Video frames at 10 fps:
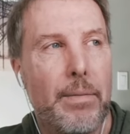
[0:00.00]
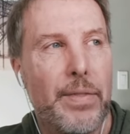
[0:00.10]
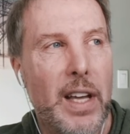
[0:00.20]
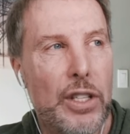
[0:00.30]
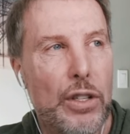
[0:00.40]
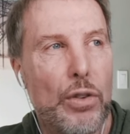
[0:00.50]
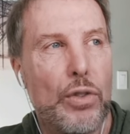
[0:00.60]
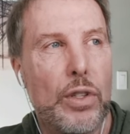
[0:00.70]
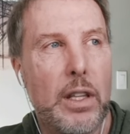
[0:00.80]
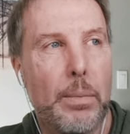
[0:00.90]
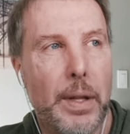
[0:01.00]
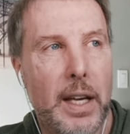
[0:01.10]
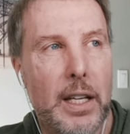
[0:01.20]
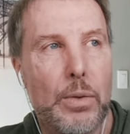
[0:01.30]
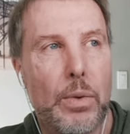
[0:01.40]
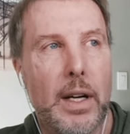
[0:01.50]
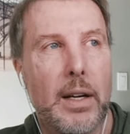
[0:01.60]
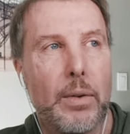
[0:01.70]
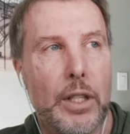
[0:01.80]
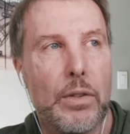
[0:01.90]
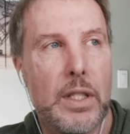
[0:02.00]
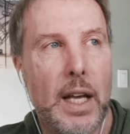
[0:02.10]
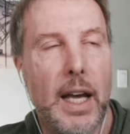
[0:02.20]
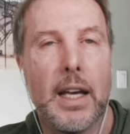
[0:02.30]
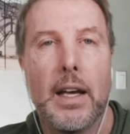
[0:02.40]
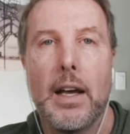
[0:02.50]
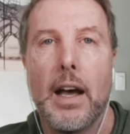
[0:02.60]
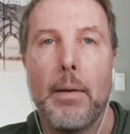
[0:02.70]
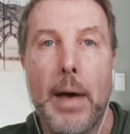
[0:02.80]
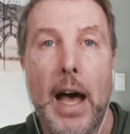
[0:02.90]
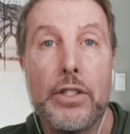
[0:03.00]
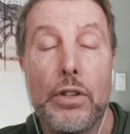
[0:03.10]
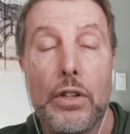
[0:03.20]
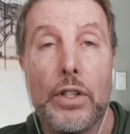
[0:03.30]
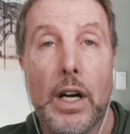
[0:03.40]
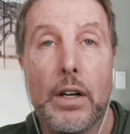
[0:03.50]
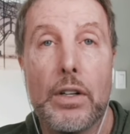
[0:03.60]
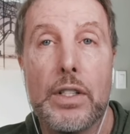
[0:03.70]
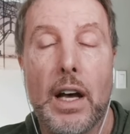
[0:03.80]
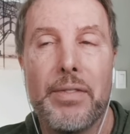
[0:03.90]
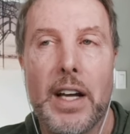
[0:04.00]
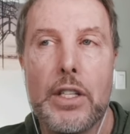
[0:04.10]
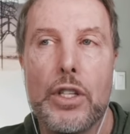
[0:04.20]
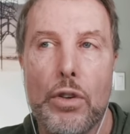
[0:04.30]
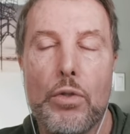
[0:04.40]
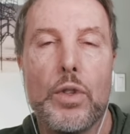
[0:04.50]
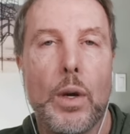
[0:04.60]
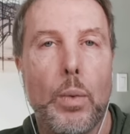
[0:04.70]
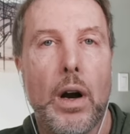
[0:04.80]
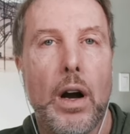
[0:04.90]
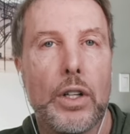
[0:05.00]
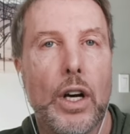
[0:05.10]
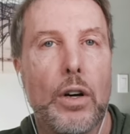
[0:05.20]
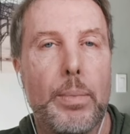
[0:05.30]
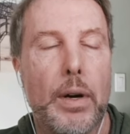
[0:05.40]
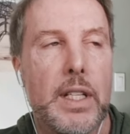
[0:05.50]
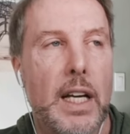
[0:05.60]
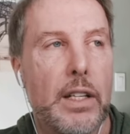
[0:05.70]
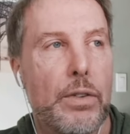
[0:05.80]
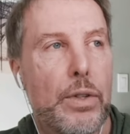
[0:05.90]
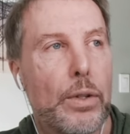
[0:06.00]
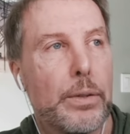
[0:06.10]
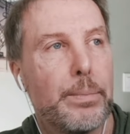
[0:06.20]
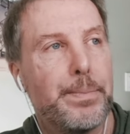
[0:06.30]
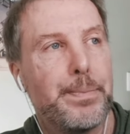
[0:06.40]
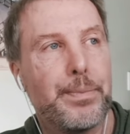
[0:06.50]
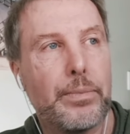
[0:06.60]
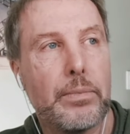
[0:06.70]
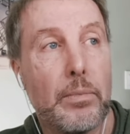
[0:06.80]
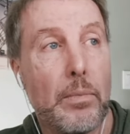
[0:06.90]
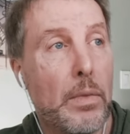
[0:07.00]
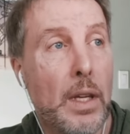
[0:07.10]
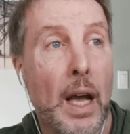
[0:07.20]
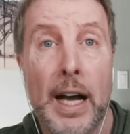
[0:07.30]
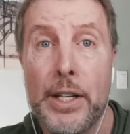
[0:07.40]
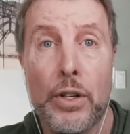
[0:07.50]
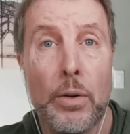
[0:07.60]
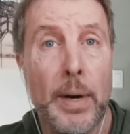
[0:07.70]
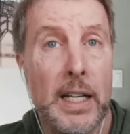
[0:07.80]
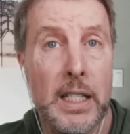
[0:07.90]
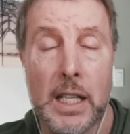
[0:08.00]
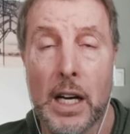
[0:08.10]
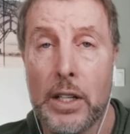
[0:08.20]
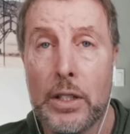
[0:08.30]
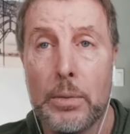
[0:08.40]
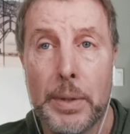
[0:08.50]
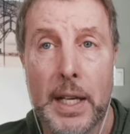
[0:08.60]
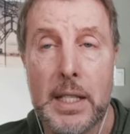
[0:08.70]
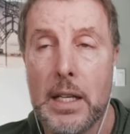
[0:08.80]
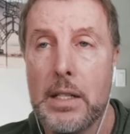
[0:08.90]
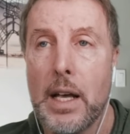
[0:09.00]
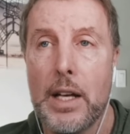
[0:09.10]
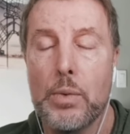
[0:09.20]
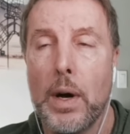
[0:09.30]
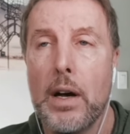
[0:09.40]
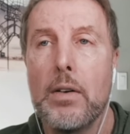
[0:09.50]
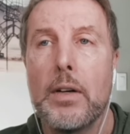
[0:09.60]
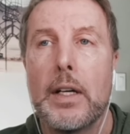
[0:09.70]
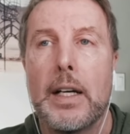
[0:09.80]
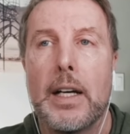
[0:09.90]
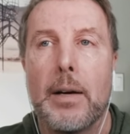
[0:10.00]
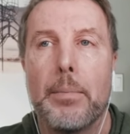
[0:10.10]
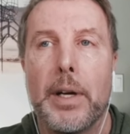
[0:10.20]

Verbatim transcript: That's usually the place when I when you say imagine your younger self, that's usually where I'll go, about 10 years old. I do go back to younger places as well, but